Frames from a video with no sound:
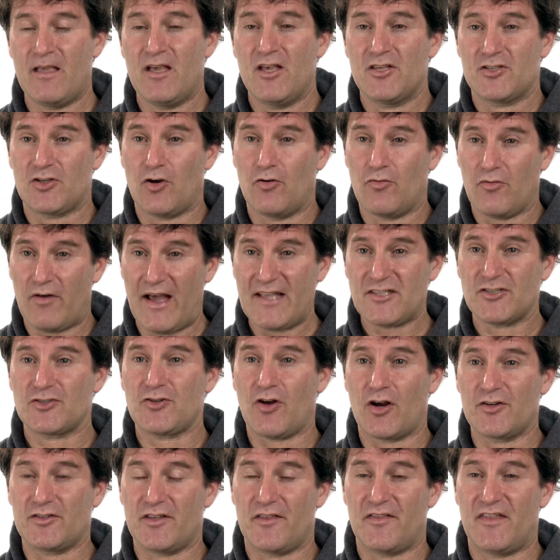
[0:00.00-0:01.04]
So let's
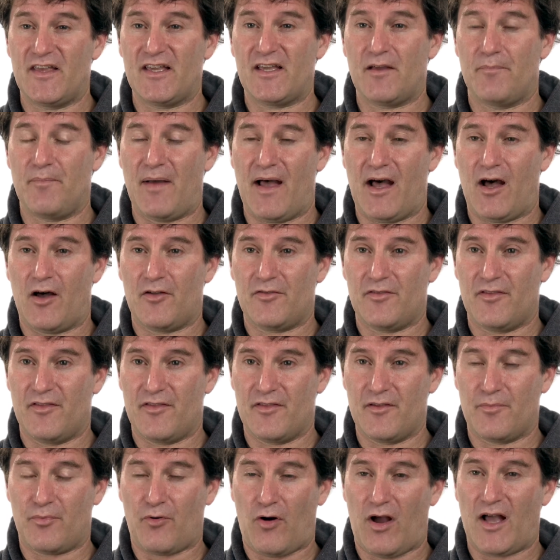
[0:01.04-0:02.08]
start to think about
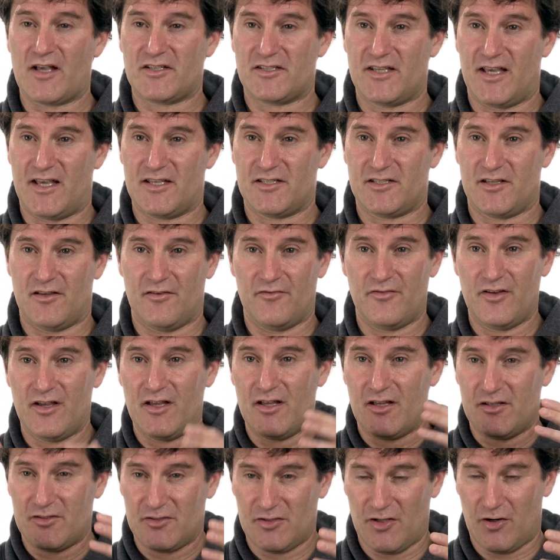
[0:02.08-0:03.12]
the process of,
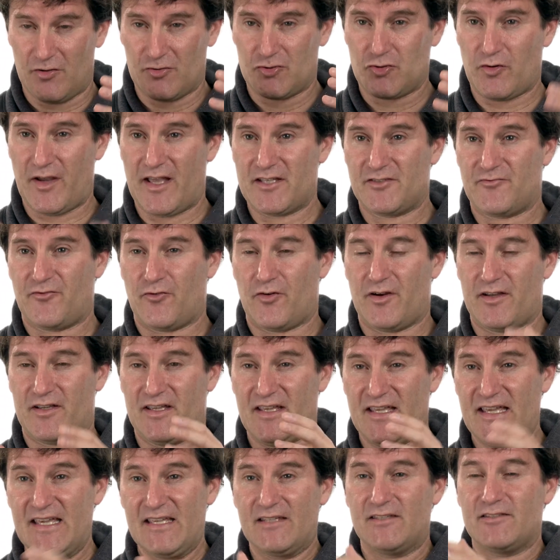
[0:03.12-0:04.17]
you know, transferring
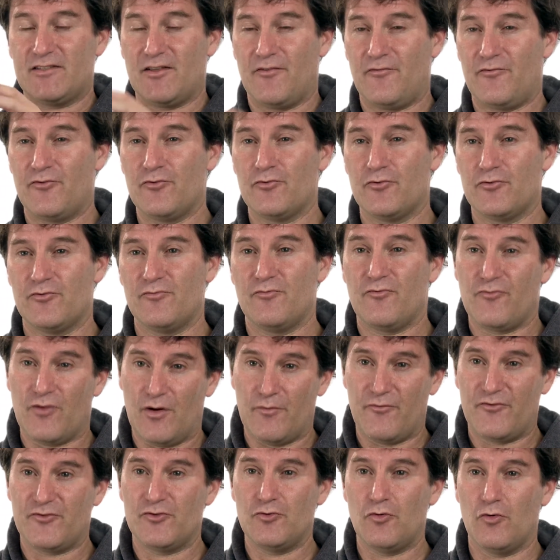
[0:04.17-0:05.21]
heat to food
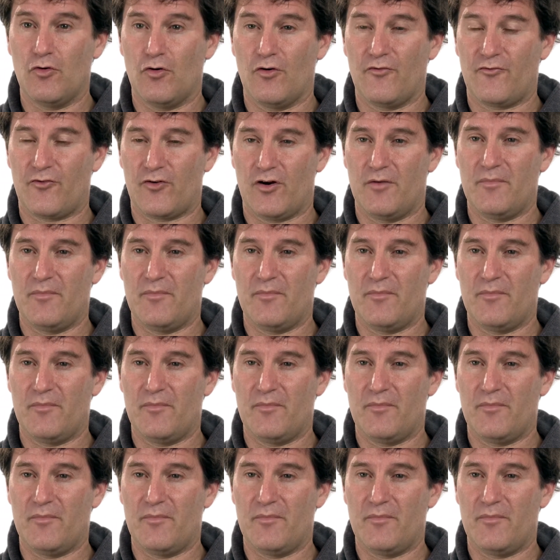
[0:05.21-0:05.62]
from fuel for a